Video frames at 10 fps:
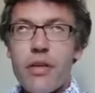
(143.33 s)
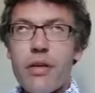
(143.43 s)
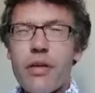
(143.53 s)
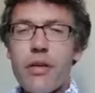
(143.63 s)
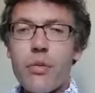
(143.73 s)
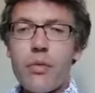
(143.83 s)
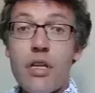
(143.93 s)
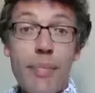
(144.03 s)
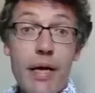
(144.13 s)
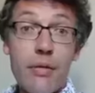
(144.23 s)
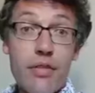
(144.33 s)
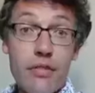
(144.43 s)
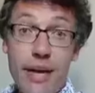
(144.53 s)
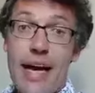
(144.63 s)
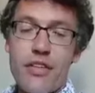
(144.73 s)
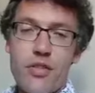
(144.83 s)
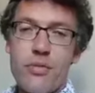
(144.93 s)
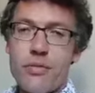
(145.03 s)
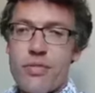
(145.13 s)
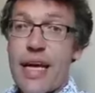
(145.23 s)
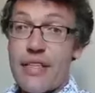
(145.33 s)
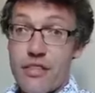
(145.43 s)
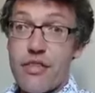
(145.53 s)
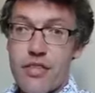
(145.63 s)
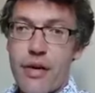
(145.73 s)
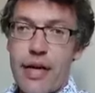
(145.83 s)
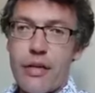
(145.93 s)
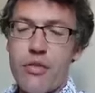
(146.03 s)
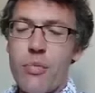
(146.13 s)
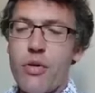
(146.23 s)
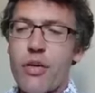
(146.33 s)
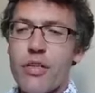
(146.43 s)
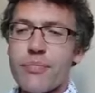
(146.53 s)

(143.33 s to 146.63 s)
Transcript: uh, called La Belle Sauvage, hence the title of the book.